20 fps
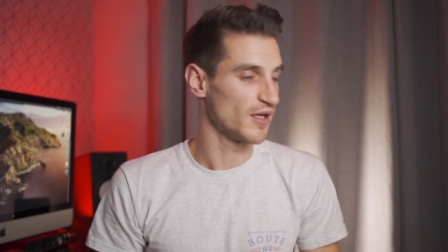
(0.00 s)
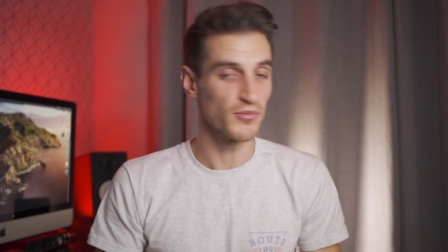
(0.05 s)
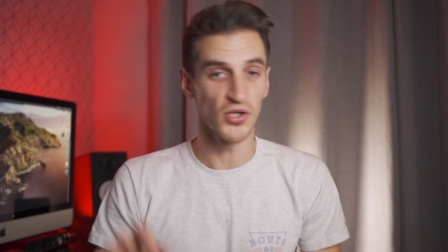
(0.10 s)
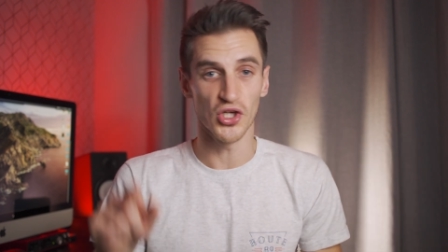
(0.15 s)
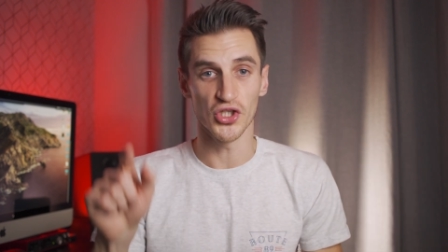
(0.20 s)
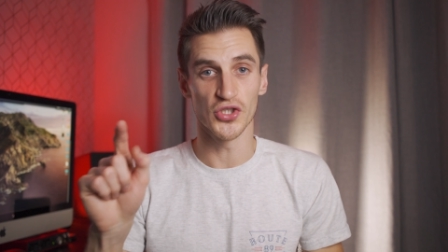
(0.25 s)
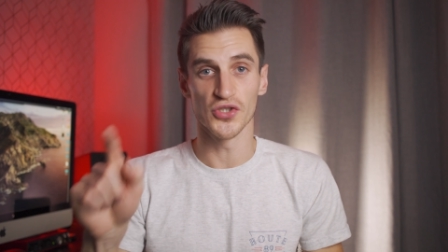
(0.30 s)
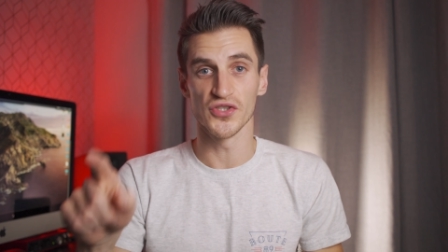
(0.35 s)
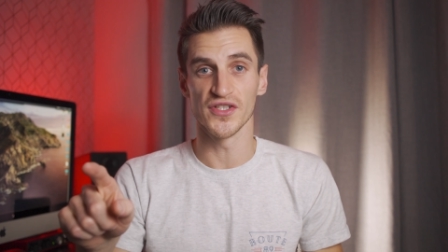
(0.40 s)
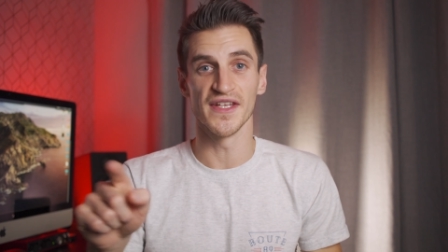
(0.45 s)
I'm
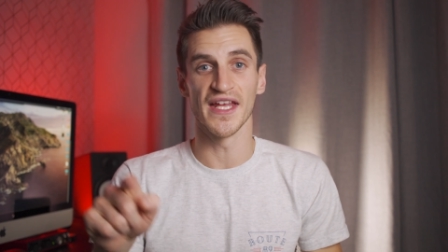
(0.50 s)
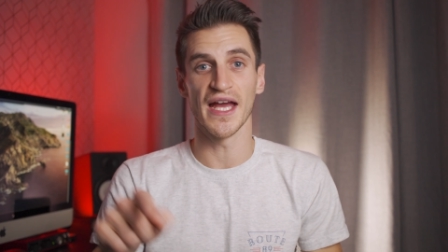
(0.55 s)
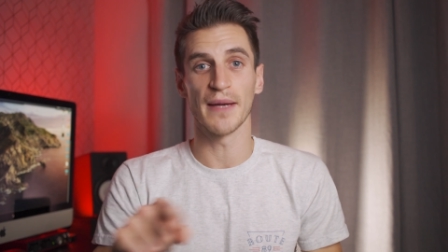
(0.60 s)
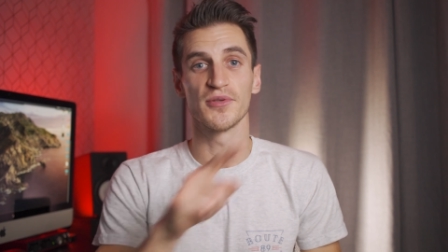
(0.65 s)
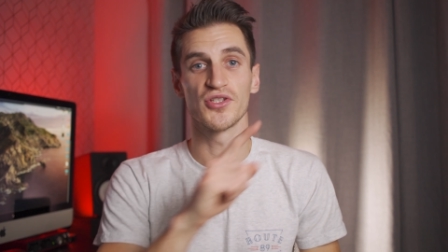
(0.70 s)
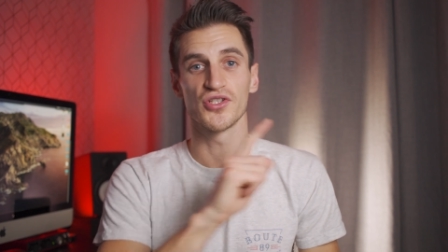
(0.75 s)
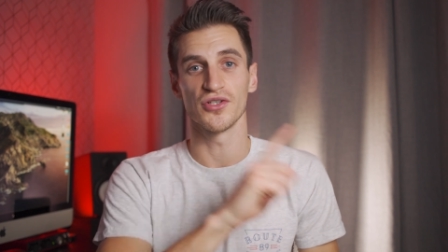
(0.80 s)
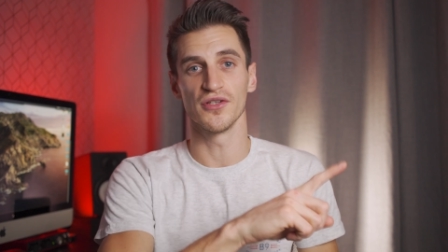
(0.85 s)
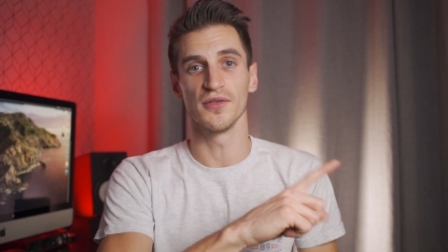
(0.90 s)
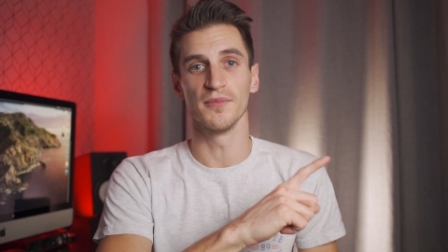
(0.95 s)
not using the
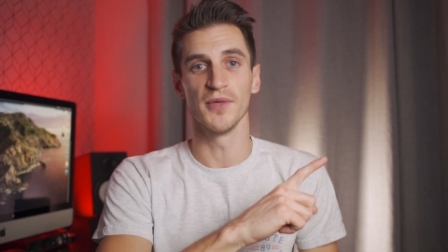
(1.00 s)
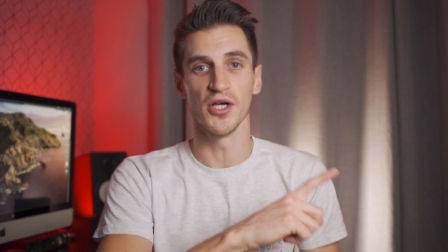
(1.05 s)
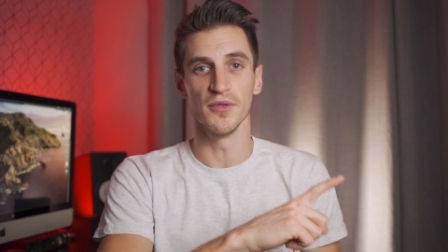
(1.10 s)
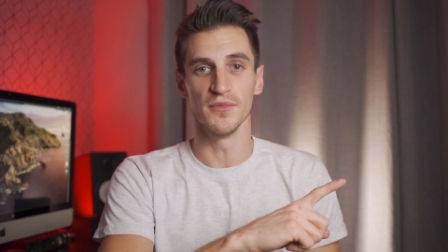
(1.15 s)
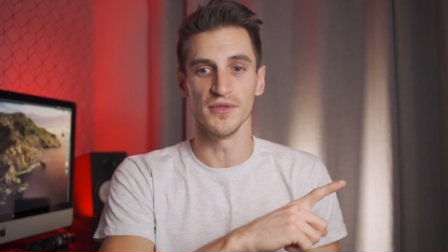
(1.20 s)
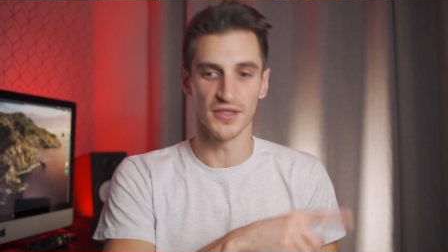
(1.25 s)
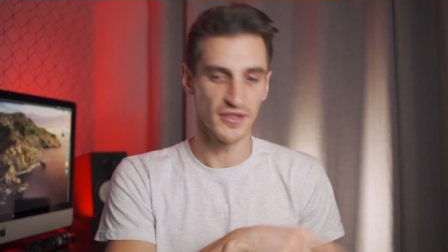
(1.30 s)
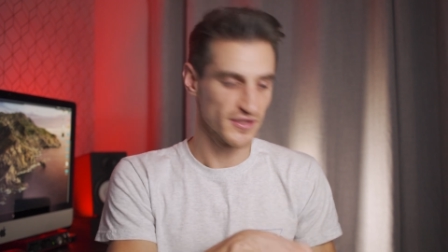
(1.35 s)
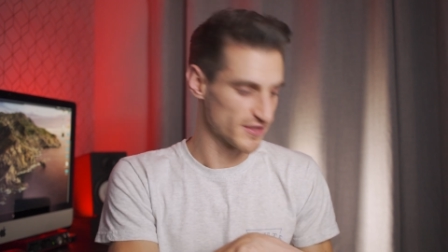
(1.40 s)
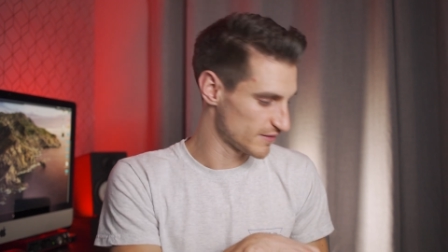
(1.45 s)
Aputure at the
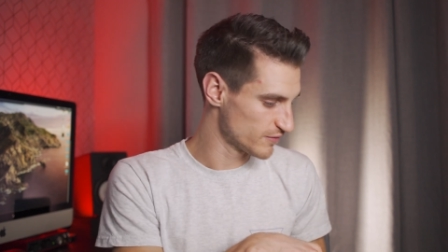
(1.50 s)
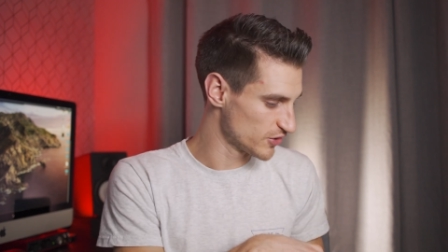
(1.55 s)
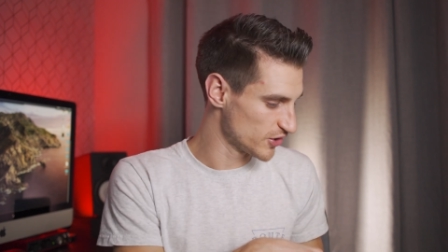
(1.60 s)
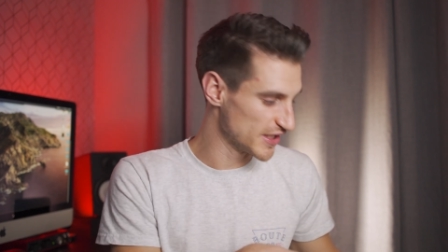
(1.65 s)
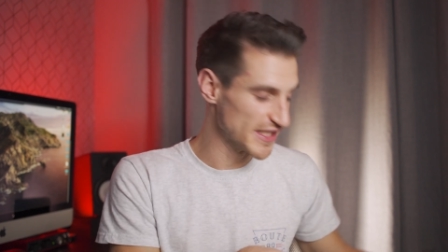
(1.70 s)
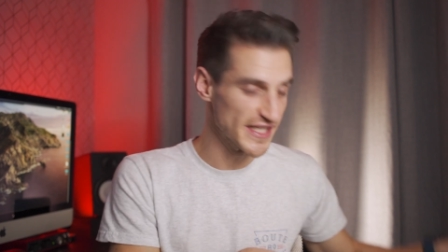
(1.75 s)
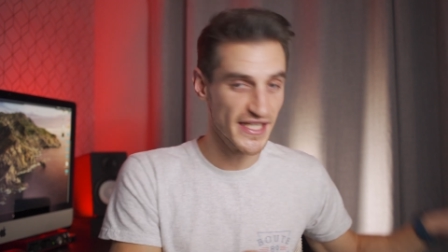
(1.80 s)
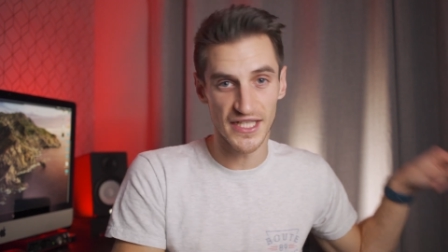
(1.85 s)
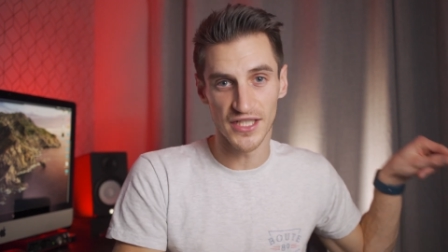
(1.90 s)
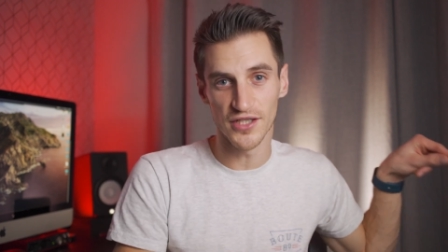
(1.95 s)
moment because I've
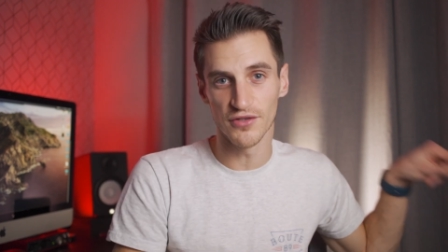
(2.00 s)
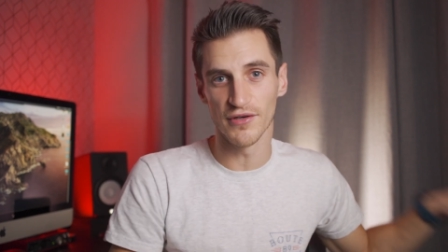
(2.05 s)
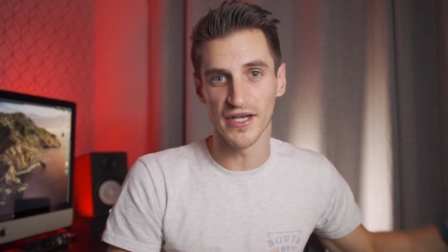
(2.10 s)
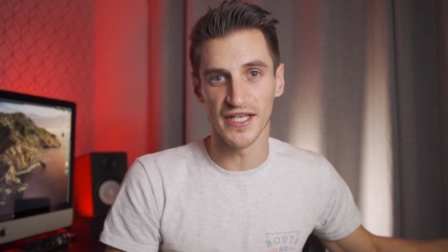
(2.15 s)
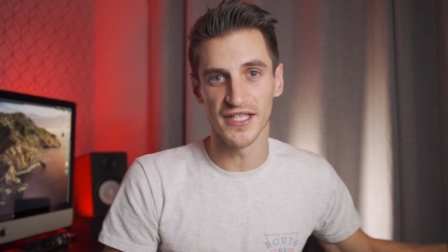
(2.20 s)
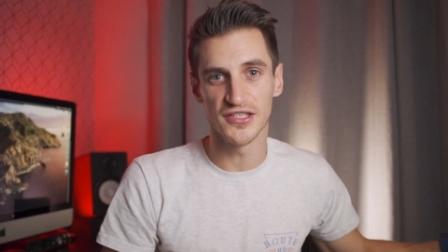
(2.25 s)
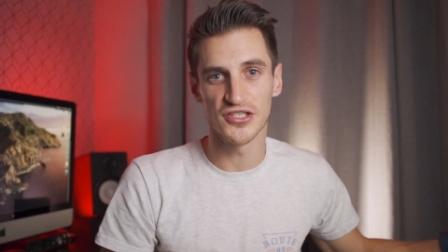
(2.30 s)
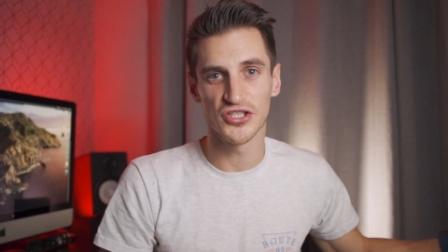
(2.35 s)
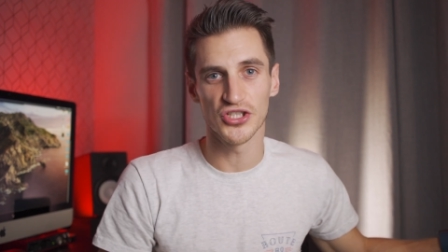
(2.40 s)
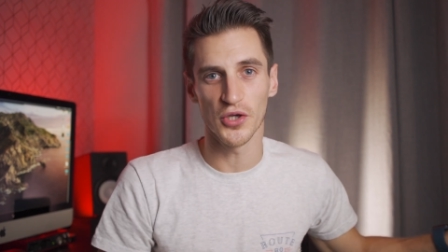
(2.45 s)
got it here
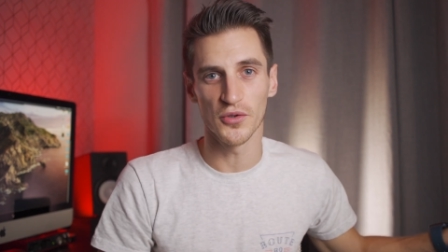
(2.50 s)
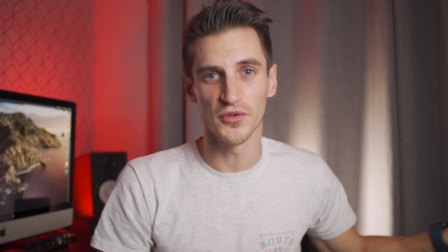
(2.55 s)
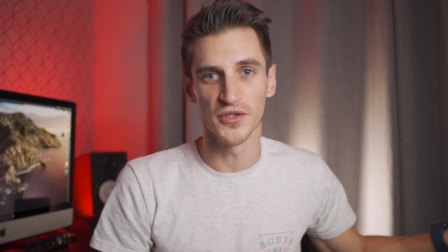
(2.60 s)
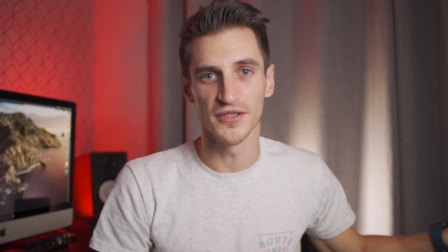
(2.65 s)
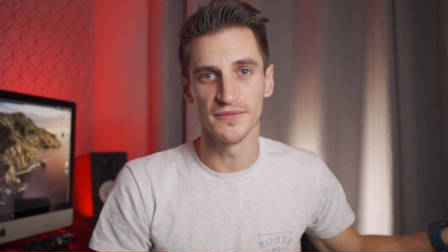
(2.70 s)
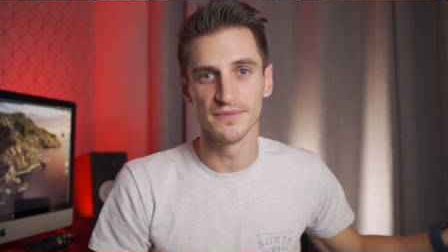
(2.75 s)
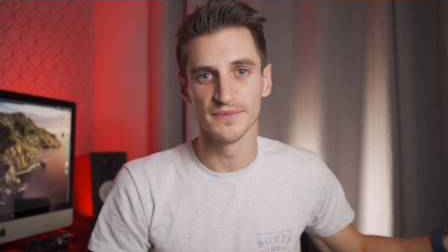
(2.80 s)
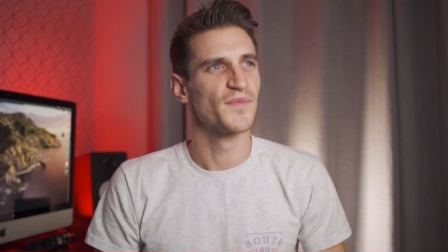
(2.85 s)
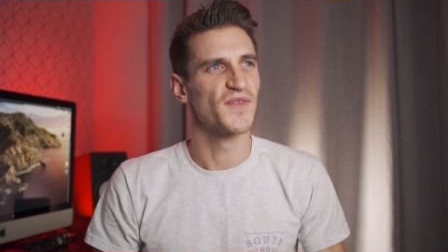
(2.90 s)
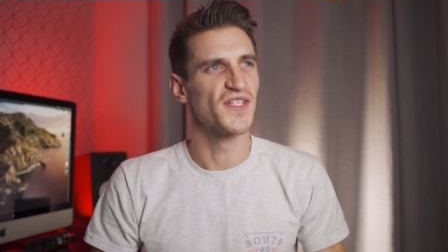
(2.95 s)
ready to show you.